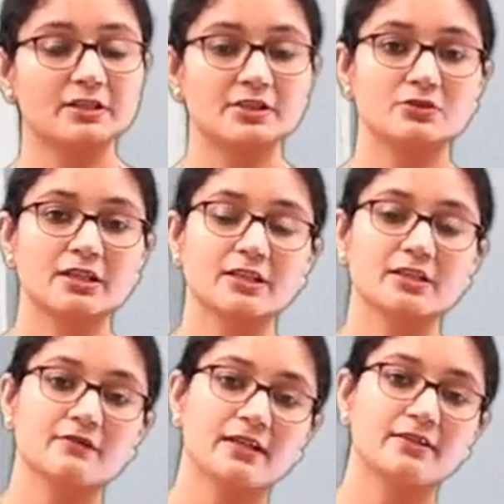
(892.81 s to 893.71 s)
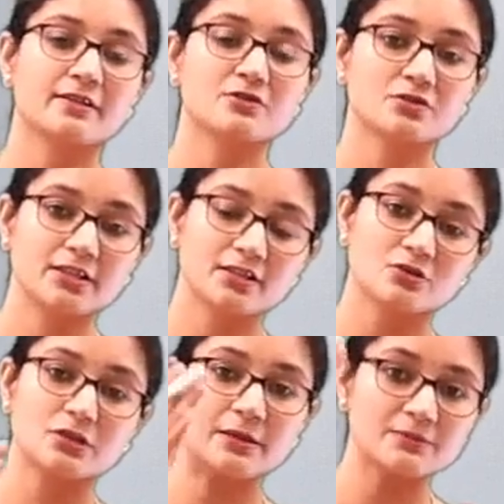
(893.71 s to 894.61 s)
then you can give head tilt so that
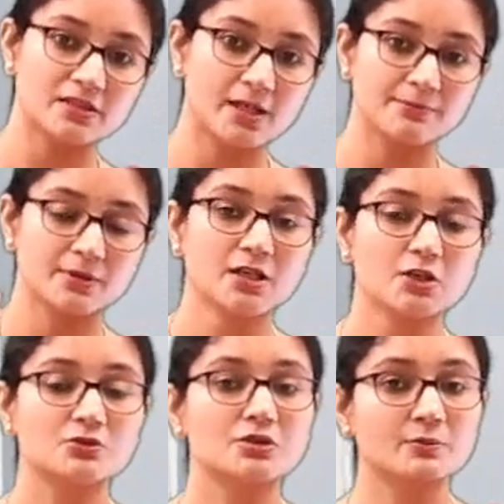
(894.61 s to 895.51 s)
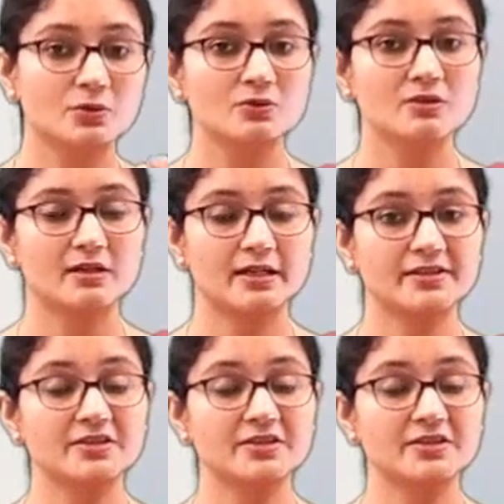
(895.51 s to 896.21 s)
it comes up to the bronchi,